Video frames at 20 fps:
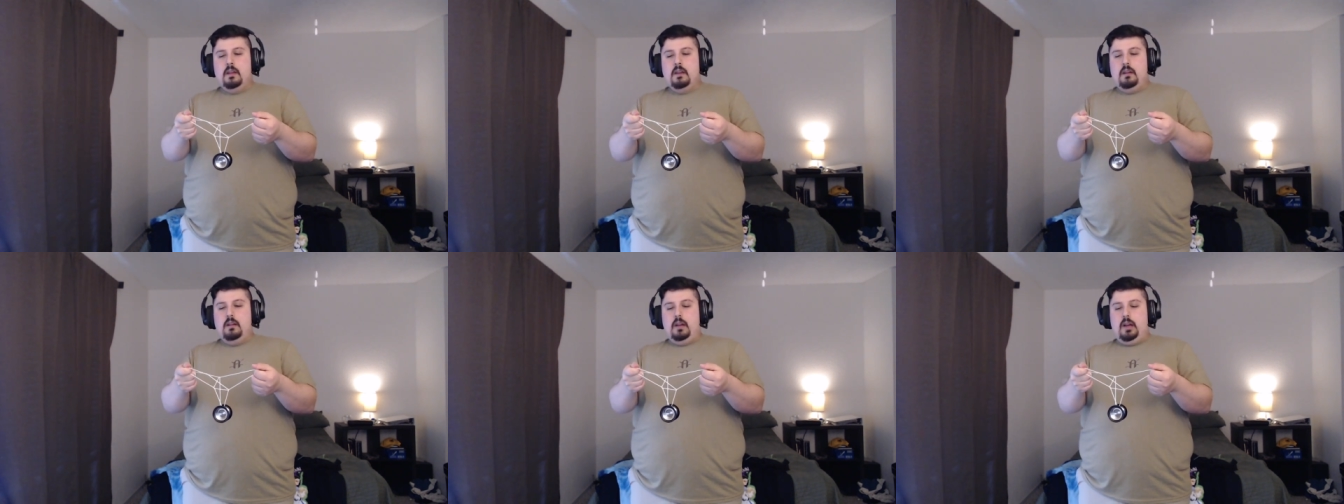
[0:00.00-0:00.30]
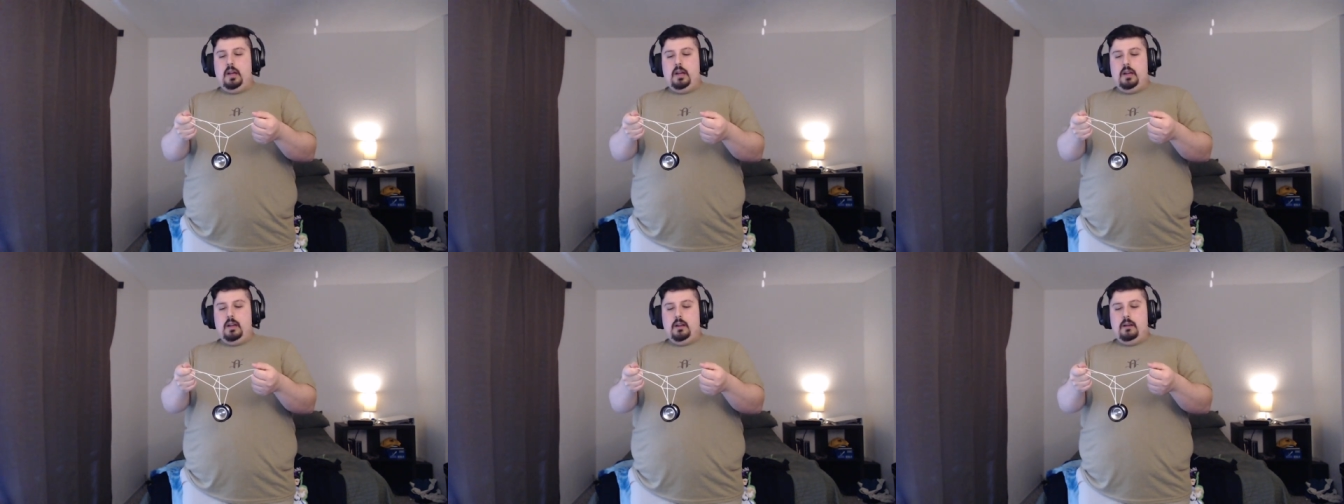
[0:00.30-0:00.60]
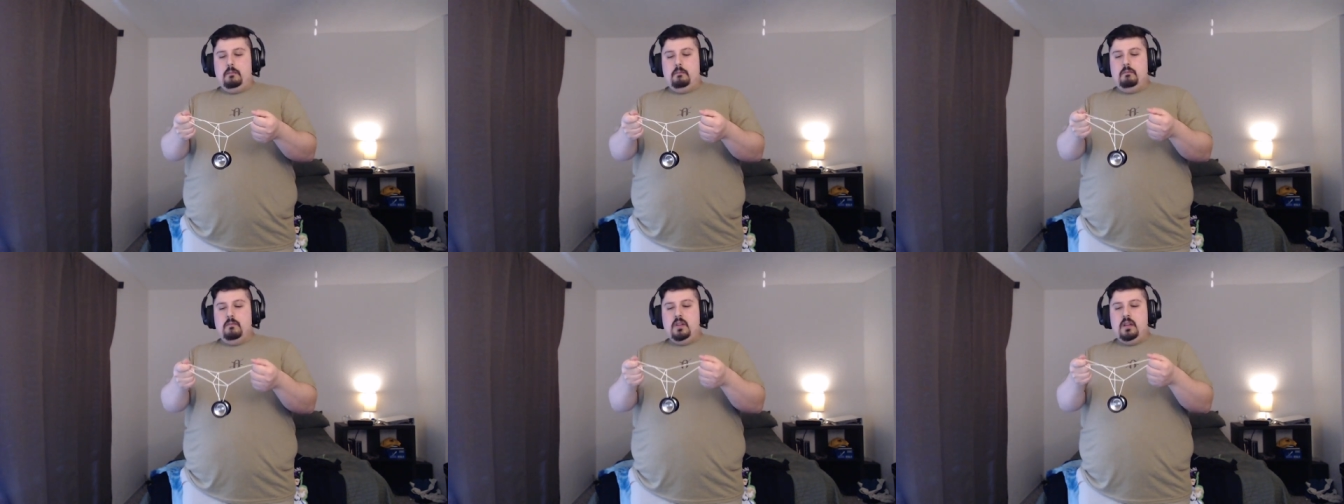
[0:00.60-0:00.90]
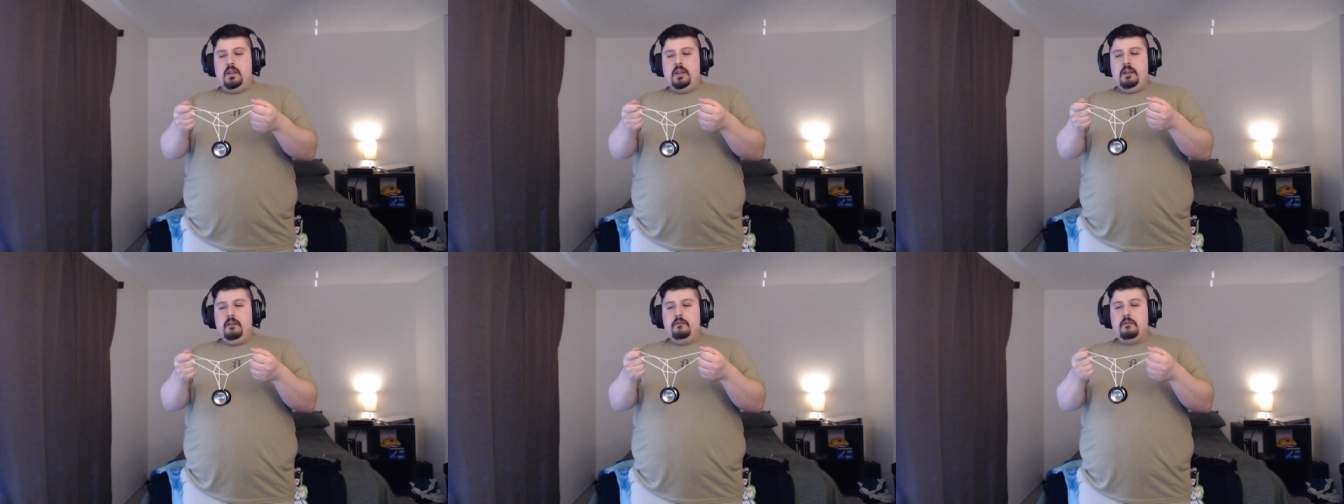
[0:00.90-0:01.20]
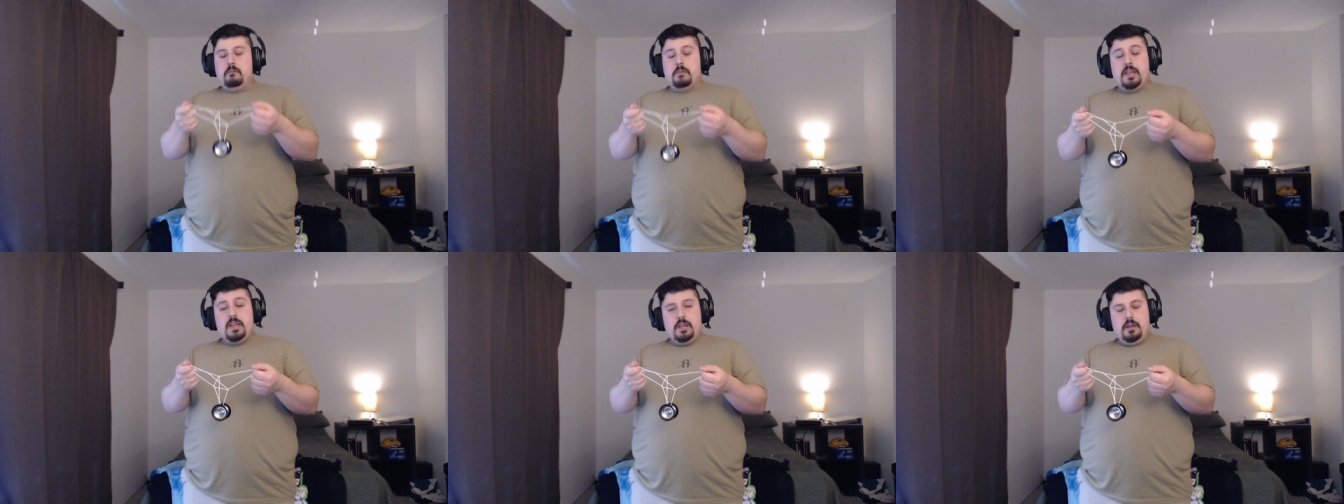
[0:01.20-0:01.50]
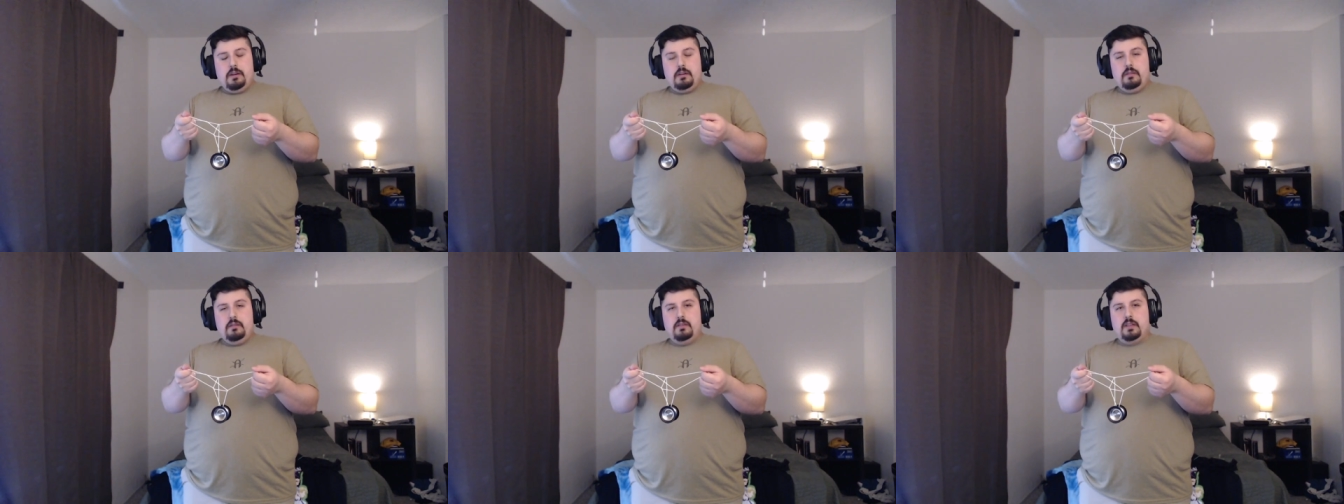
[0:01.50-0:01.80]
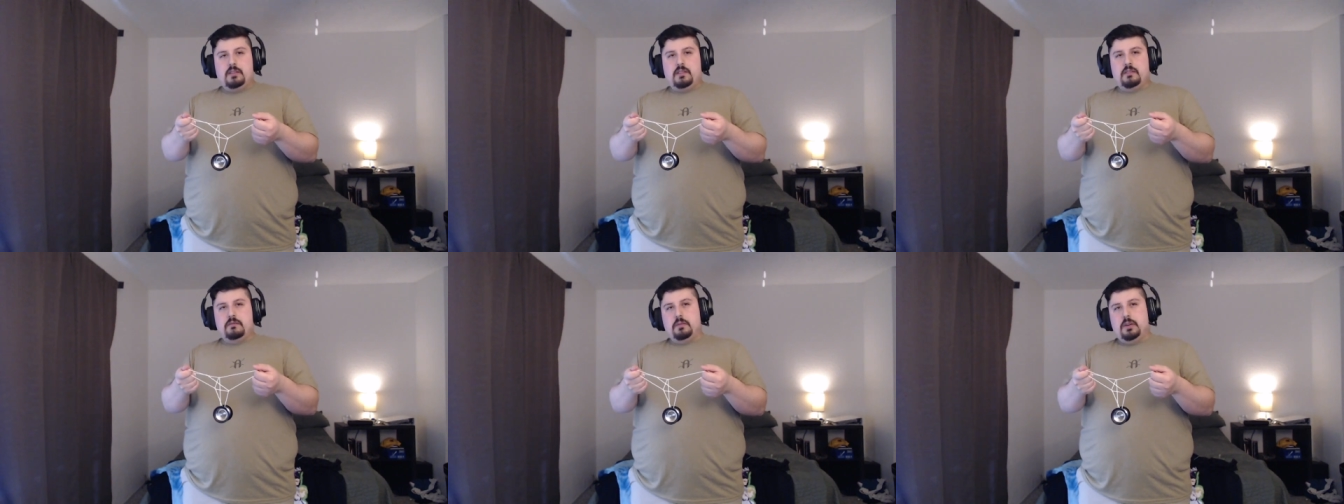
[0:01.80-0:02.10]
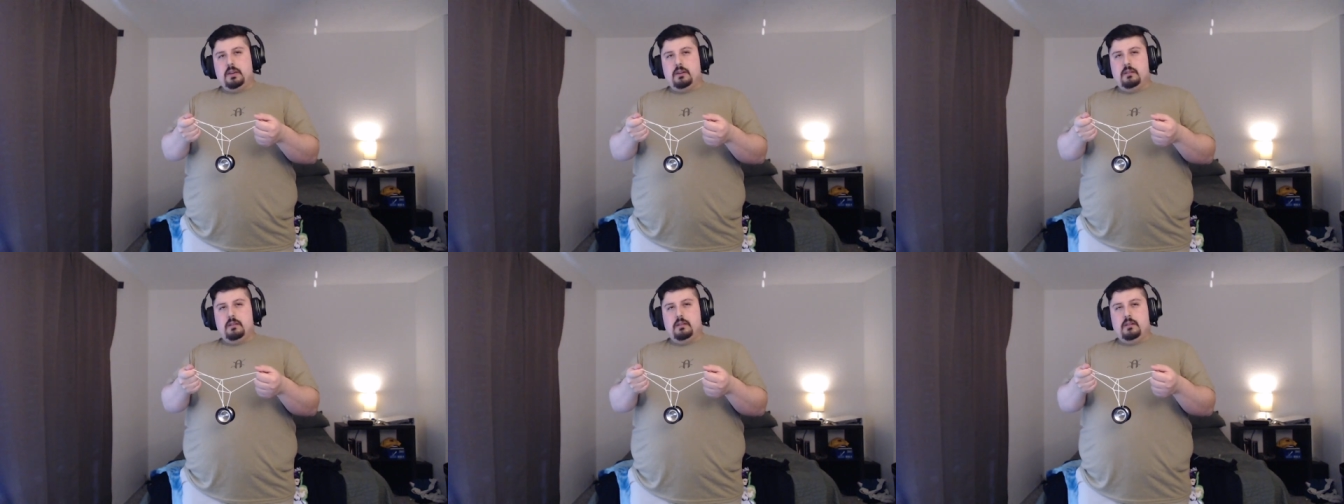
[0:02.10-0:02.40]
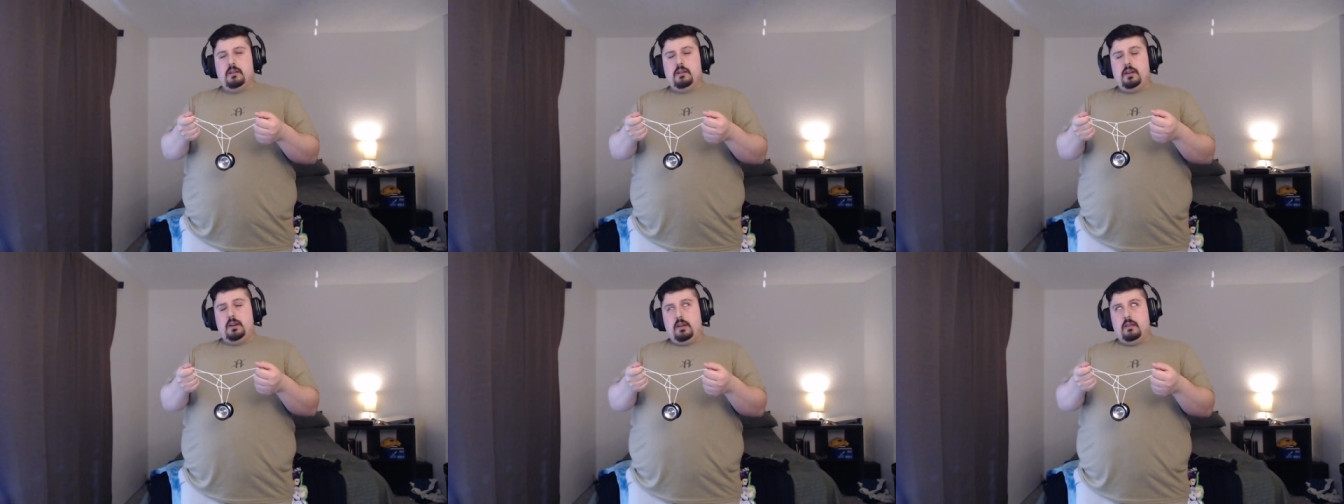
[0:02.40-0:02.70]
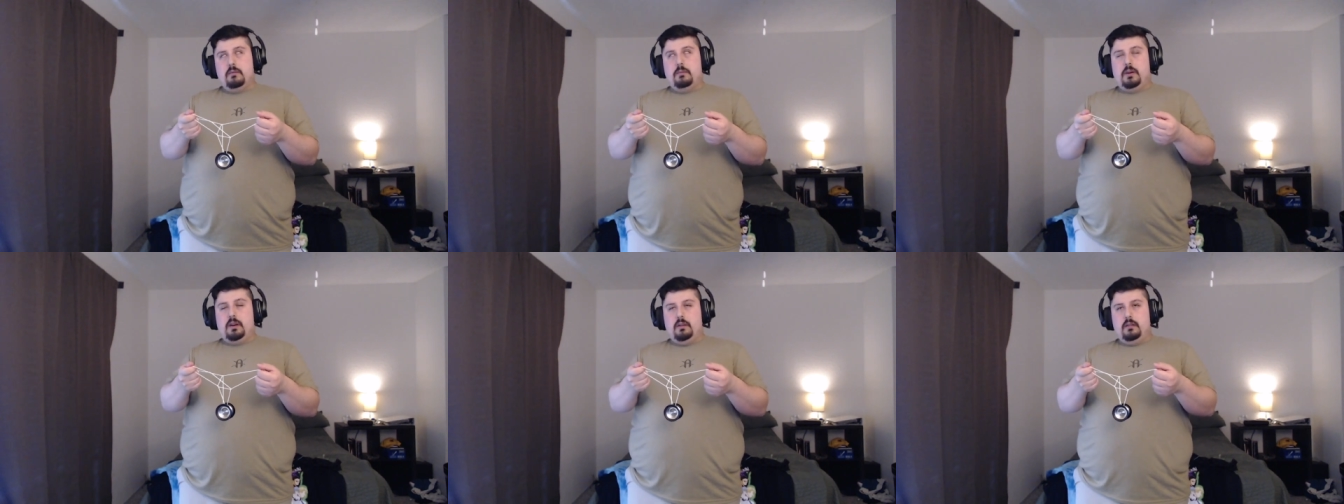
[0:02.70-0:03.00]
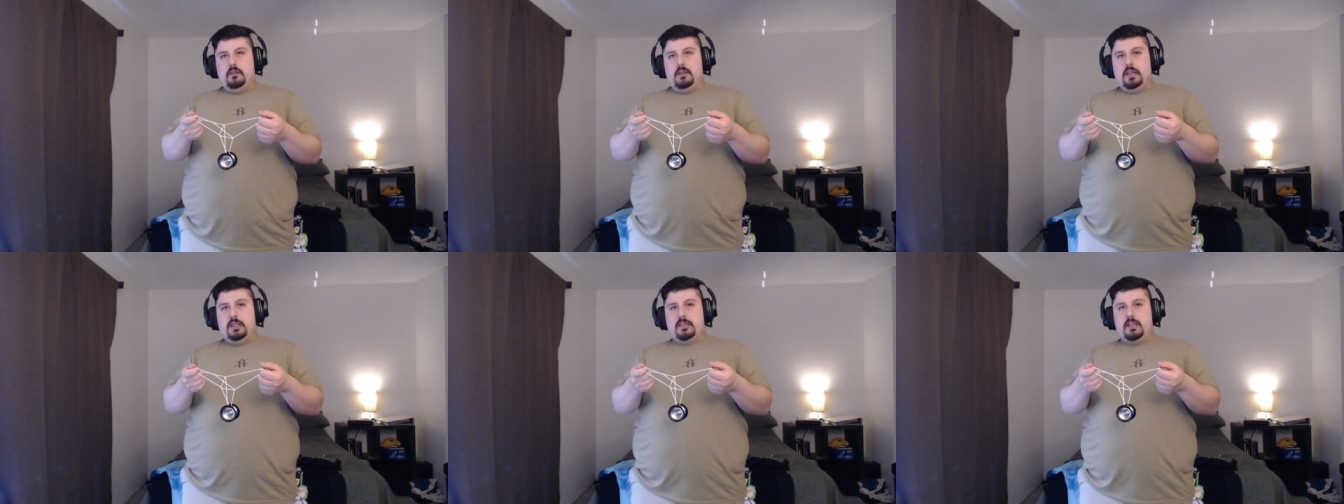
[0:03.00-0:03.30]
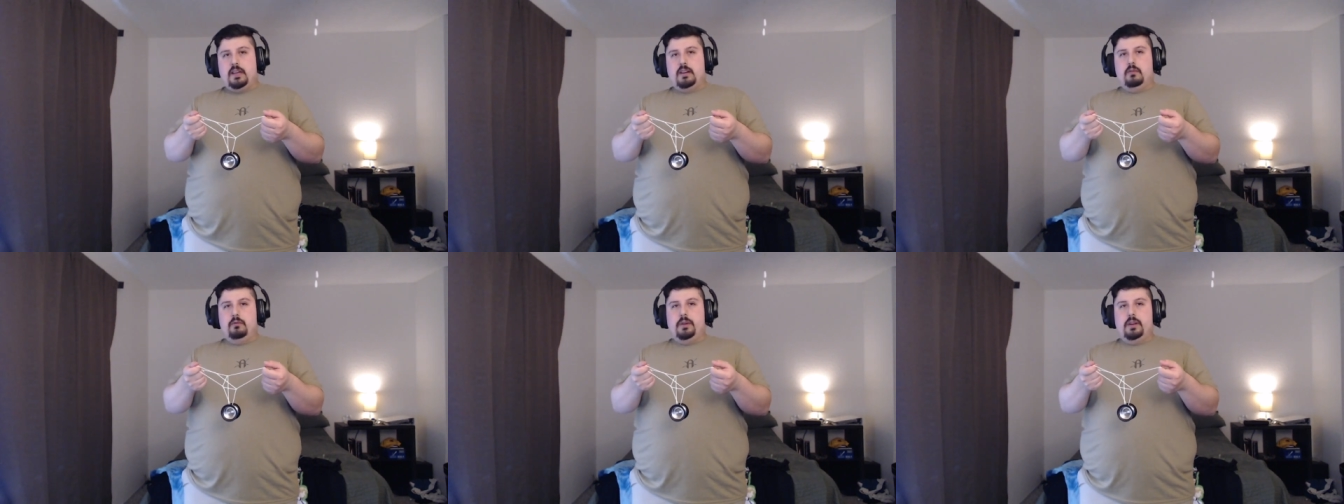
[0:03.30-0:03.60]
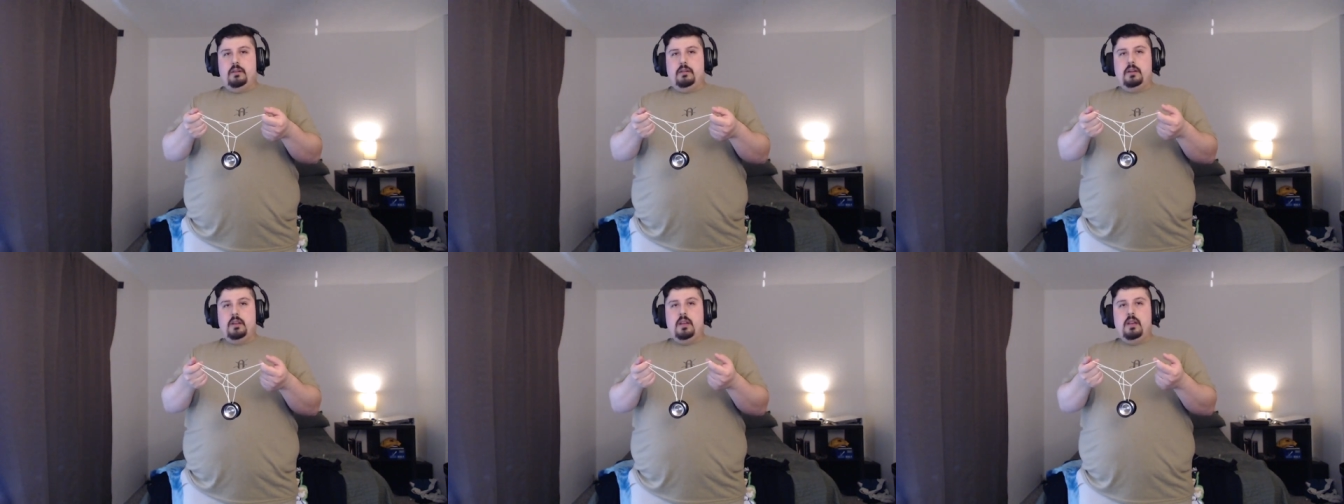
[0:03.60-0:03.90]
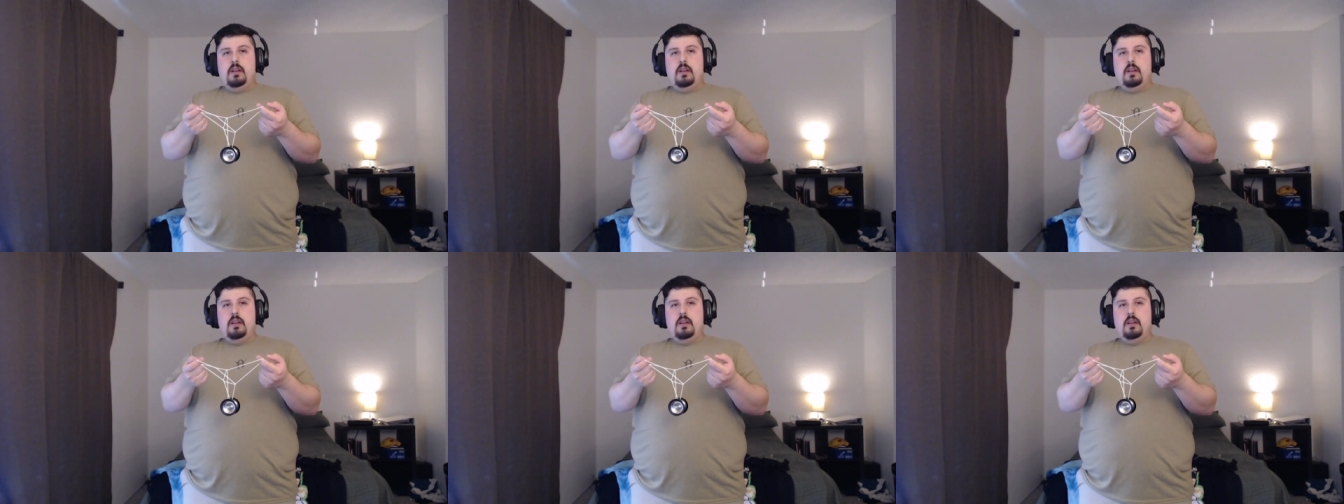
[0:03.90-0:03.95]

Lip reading: From here, this is where another part gets kind of weird.